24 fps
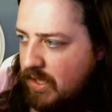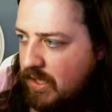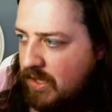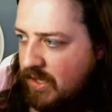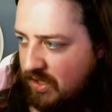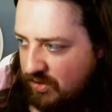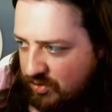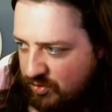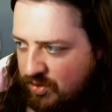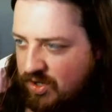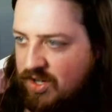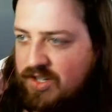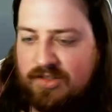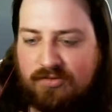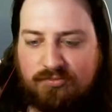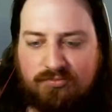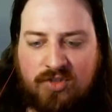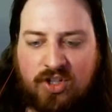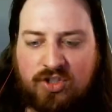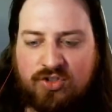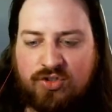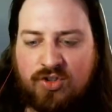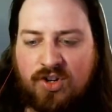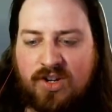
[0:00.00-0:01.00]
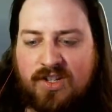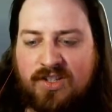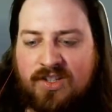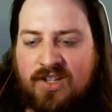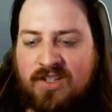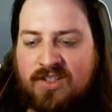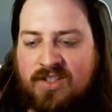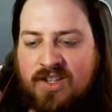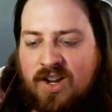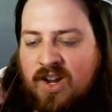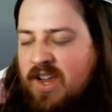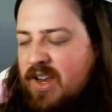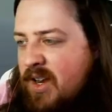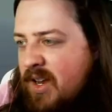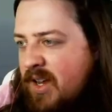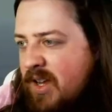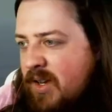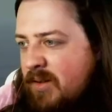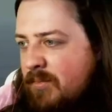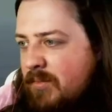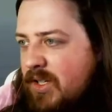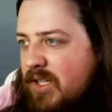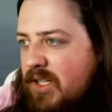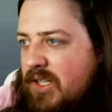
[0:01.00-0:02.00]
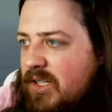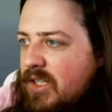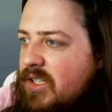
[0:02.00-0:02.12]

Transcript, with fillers: That's right, that's right, that's alright, I am.